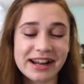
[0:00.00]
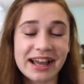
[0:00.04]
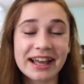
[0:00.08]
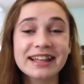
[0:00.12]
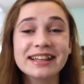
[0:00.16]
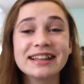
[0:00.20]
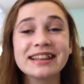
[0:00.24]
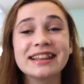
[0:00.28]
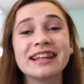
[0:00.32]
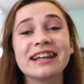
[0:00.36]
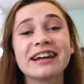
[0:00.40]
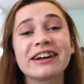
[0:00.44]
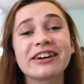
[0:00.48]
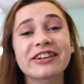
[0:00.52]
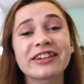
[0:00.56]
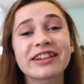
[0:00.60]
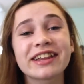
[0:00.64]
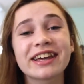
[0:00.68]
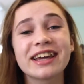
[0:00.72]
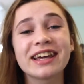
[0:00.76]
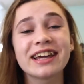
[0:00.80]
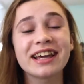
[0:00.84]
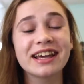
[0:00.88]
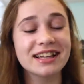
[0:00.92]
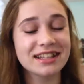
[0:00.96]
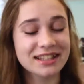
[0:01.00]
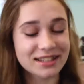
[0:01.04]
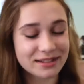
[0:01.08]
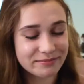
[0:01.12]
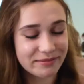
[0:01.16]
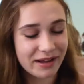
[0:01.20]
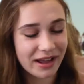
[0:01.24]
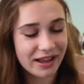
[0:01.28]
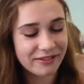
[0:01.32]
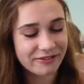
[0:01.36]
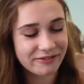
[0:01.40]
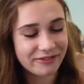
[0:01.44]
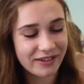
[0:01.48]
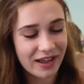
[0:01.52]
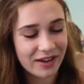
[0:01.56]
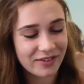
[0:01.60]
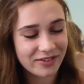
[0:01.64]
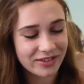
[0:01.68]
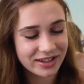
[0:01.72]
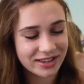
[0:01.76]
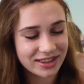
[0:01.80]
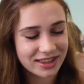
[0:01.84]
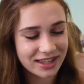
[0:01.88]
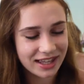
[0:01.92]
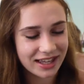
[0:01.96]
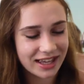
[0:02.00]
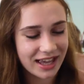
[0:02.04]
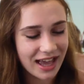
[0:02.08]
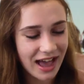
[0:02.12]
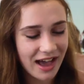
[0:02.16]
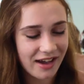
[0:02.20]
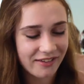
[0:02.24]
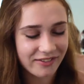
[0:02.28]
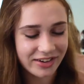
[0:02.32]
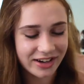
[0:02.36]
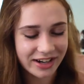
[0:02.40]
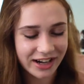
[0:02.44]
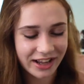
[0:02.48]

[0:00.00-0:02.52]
I literally, it's my favorite thing ever,